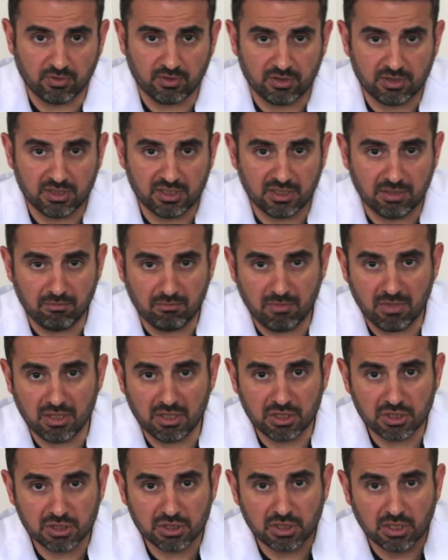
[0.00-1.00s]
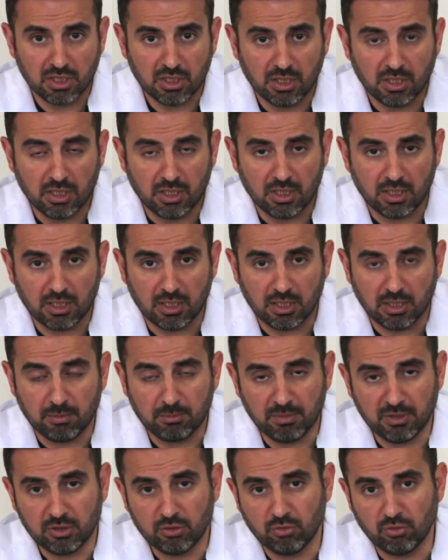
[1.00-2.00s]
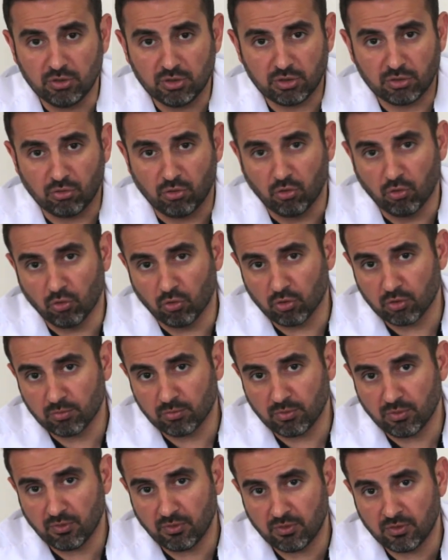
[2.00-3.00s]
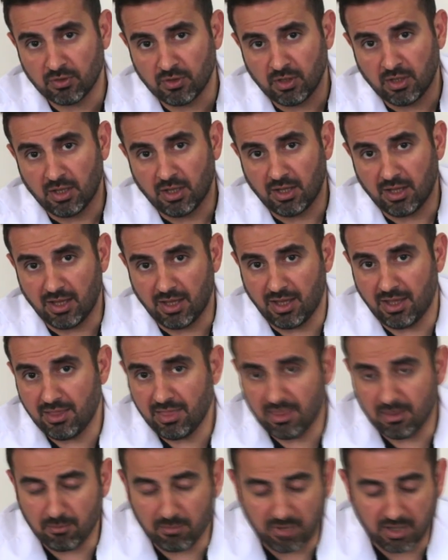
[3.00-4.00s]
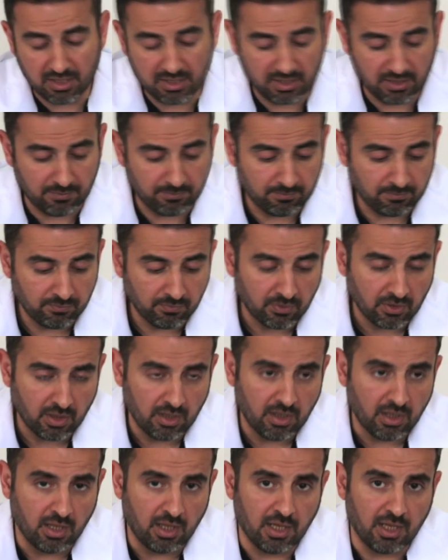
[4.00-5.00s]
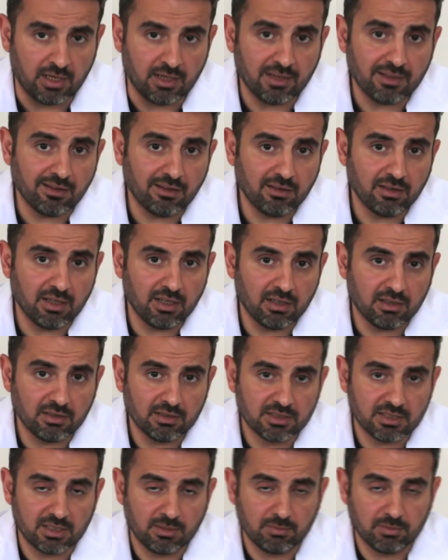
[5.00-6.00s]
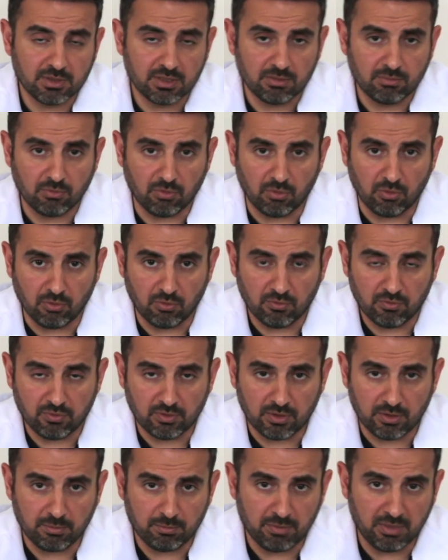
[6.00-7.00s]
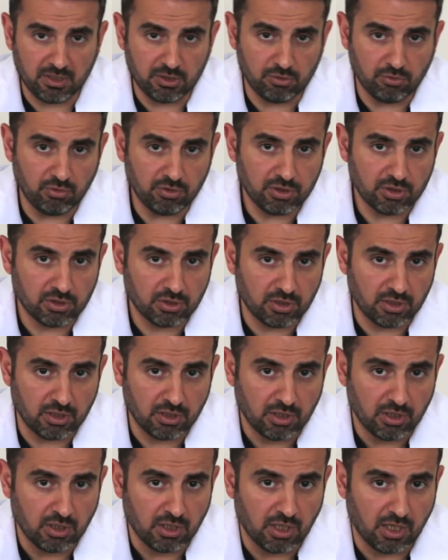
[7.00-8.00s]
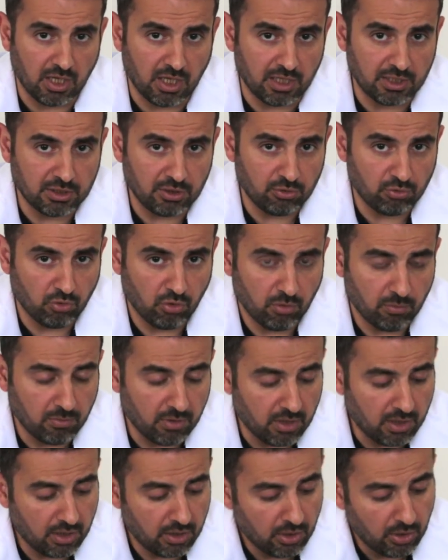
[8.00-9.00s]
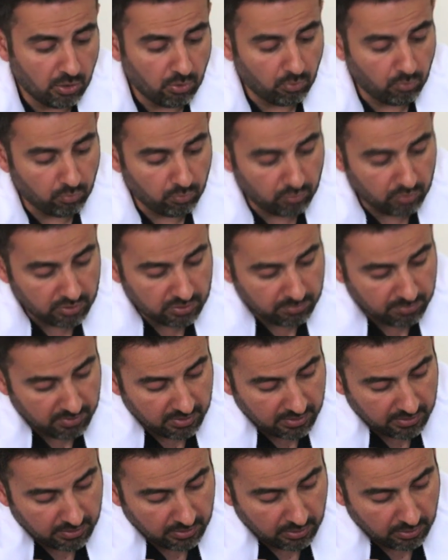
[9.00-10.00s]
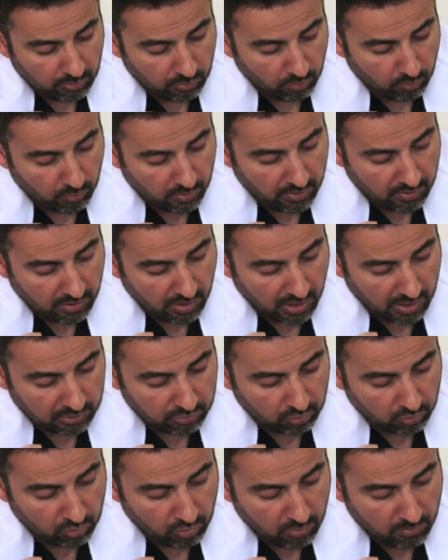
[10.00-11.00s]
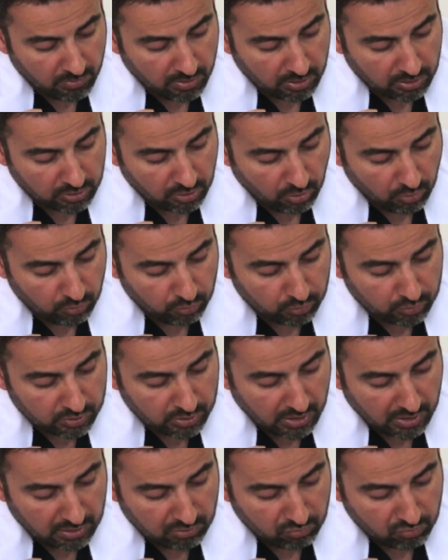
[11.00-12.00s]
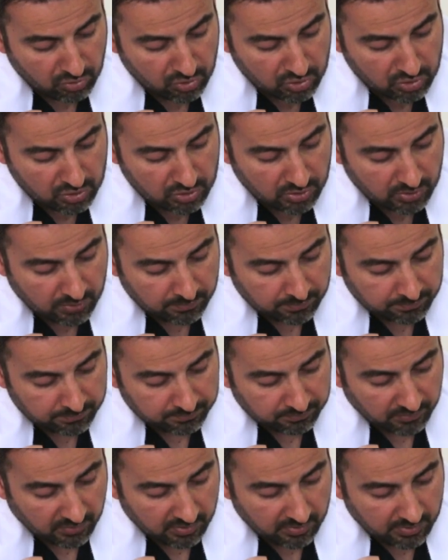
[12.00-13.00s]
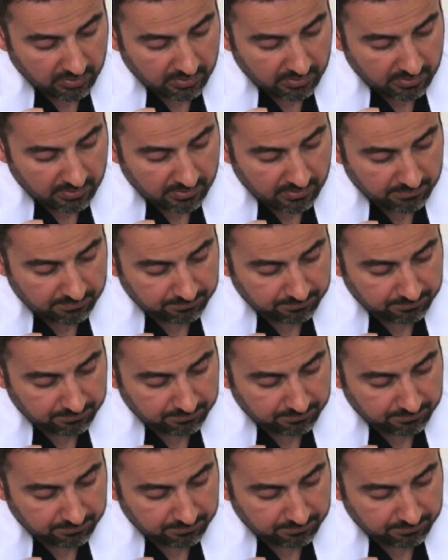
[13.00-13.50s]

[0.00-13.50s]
so the diminished uh, pituitary hormones in the body. Another clinical symptom of pituitary adenoma would be when the adenoma grows and reaches a